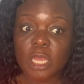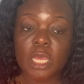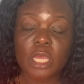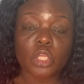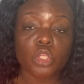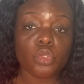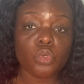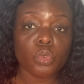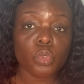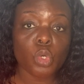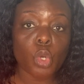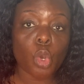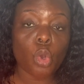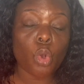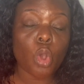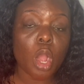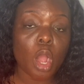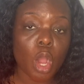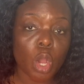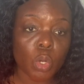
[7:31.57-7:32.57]
you
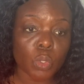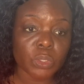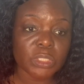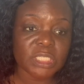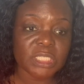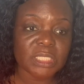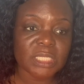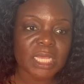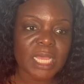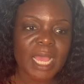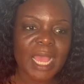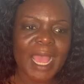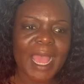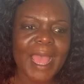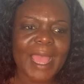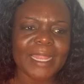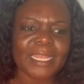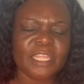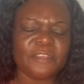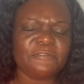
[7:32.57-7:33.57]
go out,
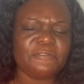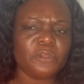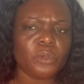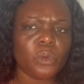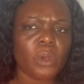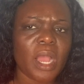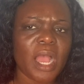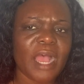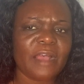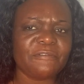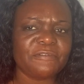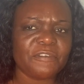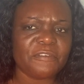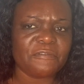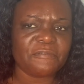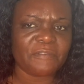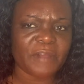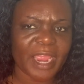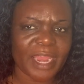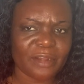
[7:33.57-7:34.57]
and if you have the
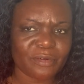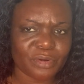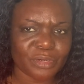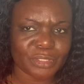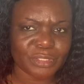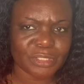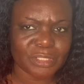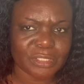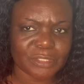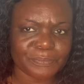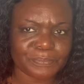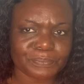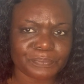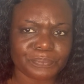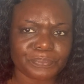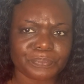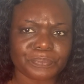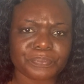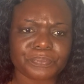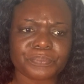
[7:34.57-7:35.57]
virus,
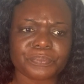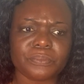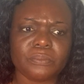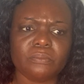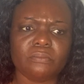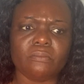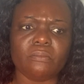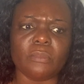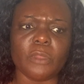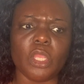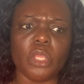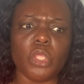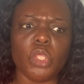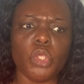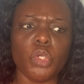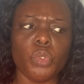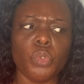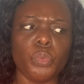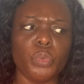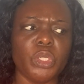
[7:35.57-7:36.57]

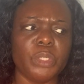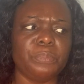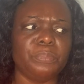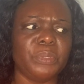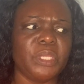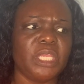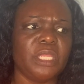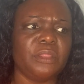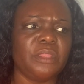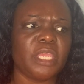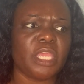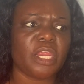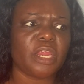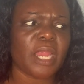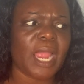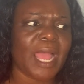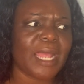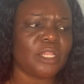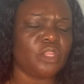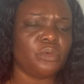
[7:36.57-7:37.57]
you would be there
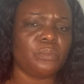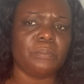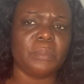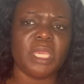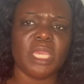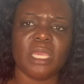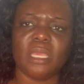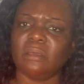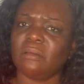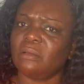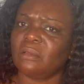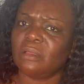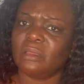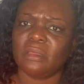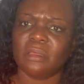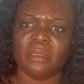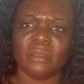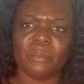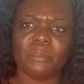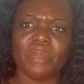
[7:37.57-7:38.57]
and you may
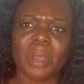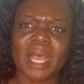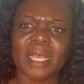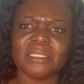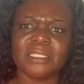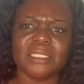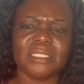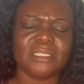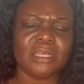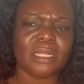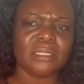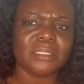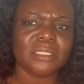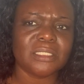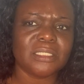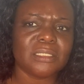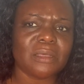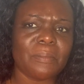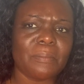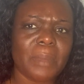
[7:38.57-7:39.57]
pass it on to
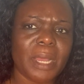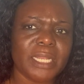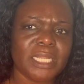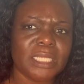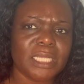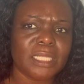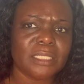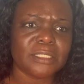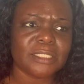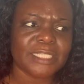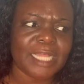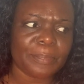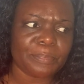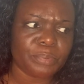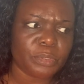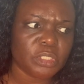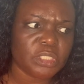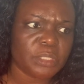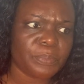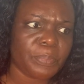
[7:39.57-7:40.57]
somebody else. That
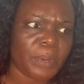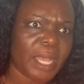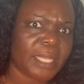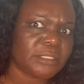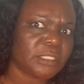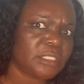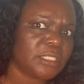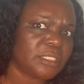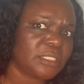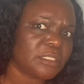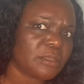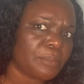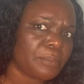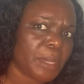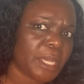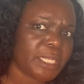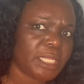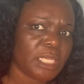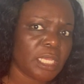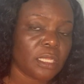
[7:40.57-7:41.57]
person pass it to
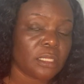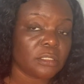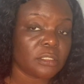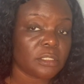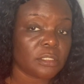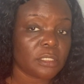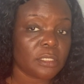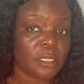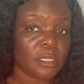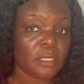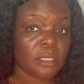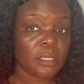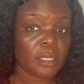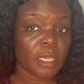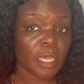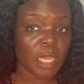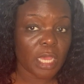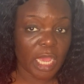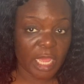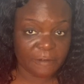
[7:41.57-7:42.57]
somebody else.
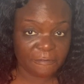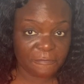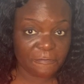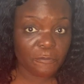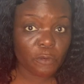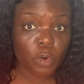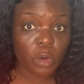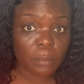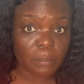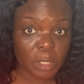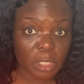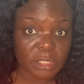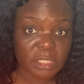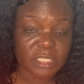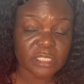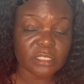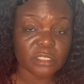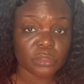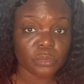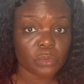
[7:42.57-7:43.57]
And 4 months
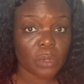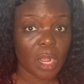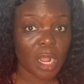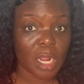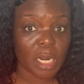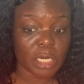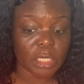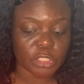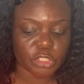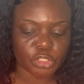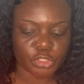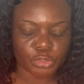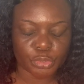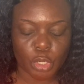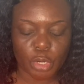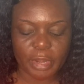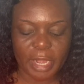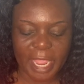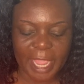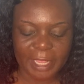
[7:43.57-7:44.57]
is too harsh.
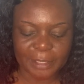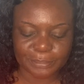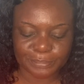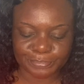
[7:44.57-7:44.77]
All right.